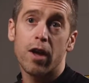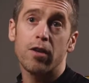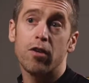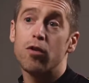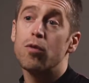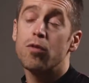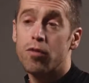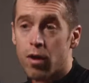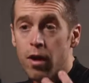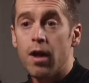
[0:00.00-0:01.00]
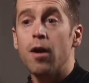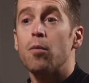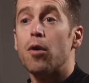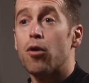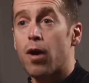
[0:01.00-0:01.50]
you get to use
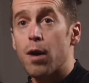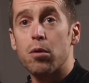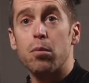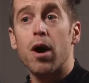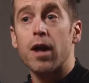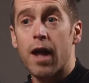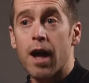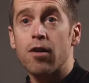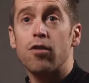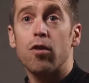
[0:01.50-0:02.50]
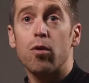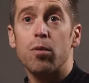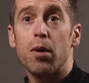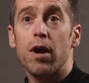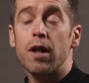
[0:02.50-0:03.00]
your upper body and your
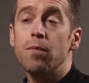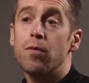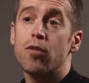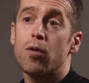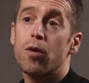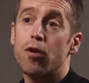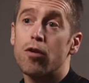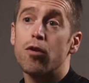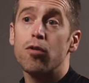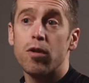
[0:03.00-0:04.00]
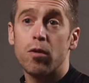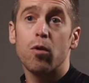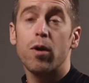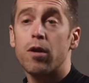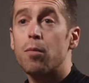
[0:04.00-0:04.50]
lower body, so you're using
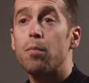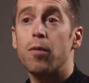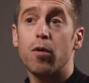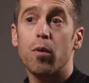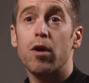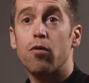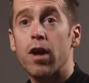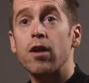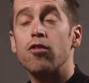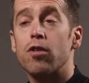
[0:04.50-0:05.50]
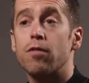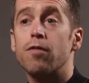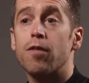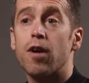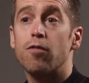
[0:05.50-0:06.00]
quite a range
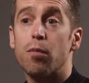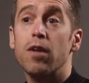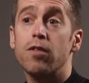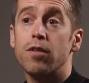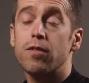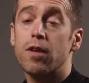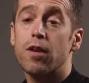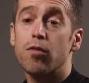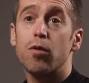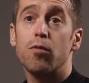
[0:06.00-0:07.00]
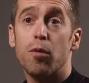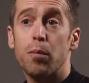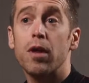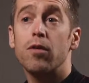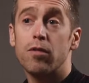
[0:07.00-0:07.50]
of muscles, and so it
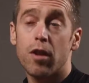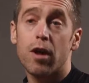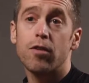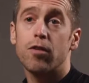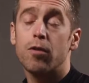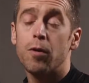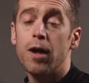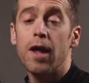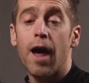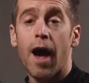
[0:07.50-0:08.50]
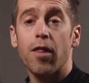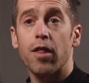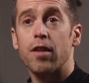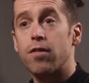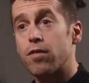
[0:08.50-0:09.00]
appeals a lot to
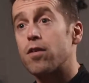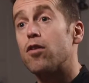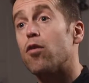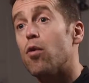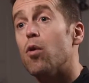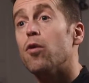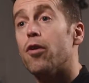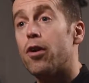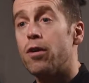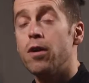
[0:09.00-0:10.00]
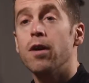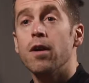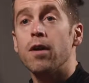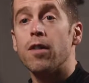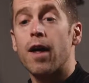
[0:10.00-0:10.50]
athletes as they grow older,
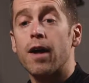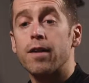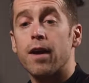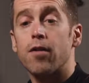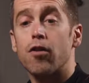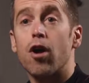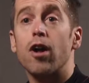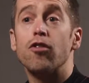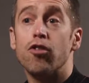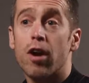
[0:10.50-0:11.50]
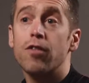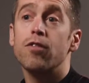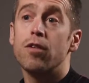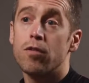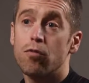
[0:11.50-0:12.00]
that they're not
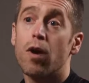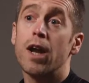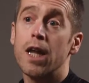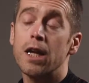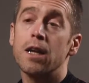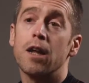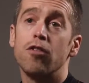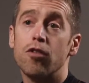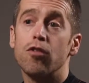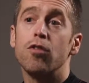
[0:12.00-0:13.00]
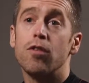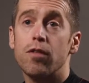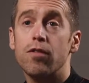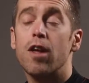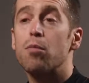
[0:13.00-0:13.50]
just running and just using
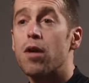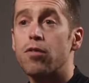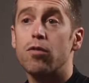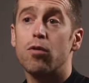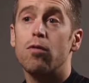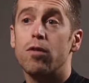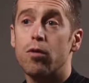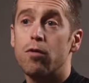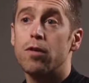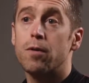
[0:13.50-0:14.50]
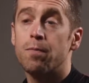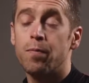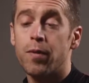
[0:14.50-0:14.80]
the same muscles over and over.